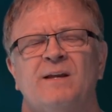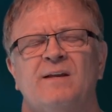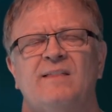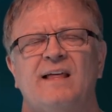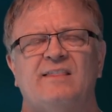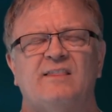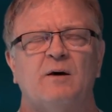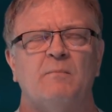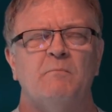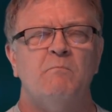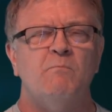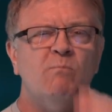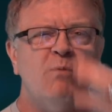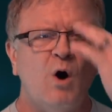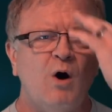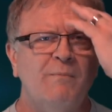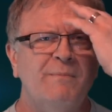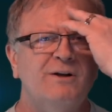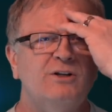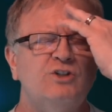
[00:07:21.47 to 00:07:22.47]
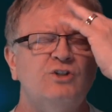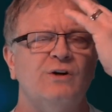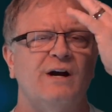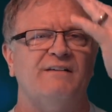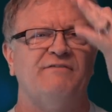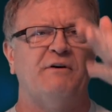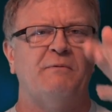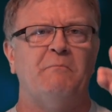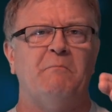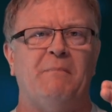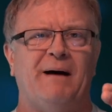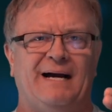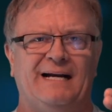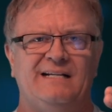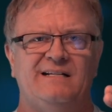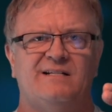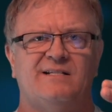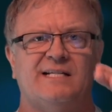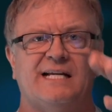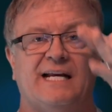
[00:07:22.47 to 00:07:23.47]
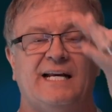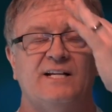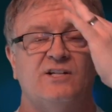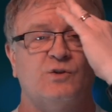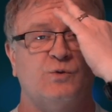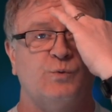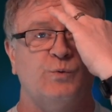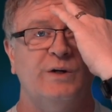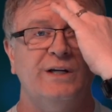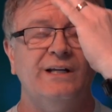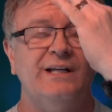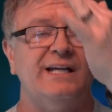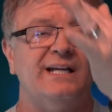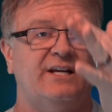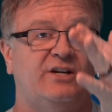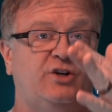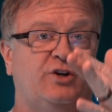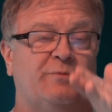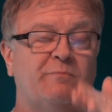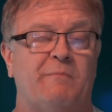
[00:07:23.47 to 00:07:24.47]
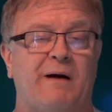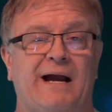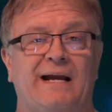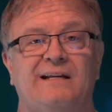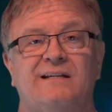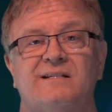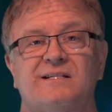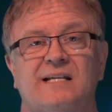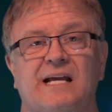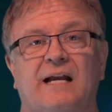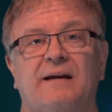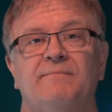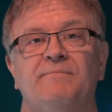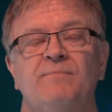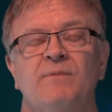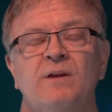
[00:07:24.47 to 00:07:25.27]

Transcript: that the moment you have a mindset, it's really in your mindset.